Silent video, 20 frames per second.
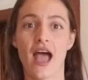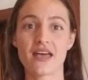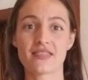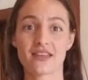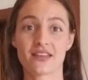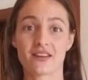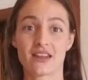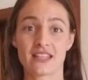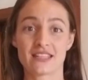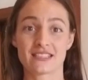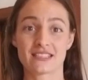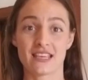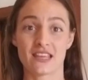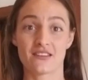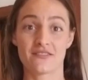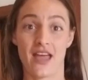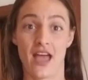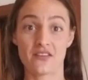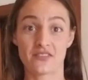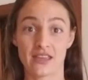and then instead
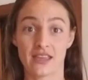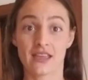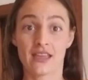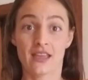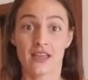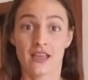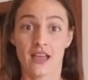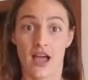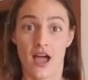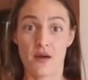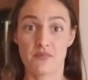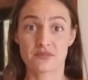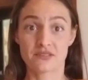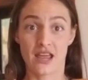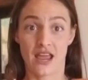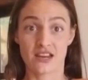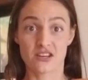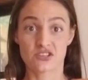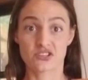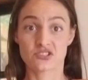of having
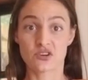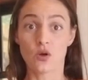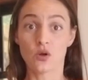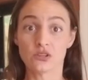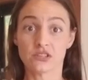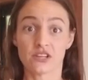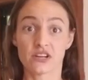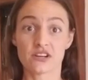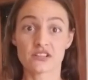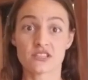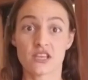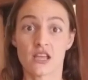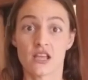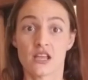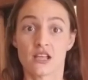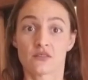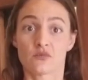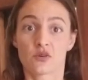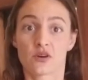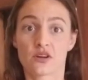uptight shoulders,
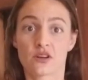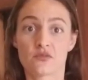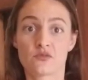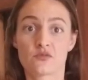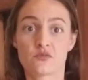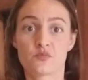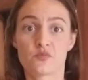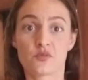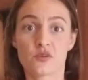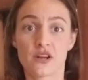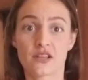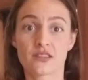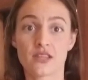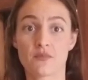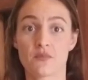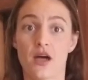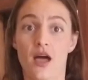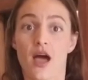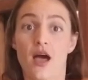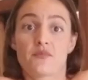we're going to bring
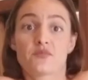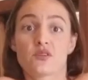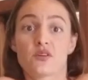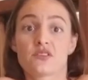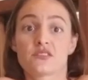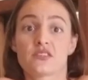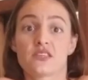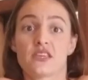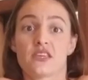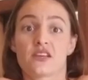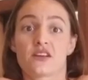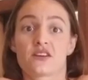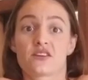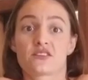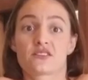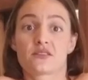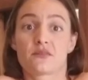them up towards the ears,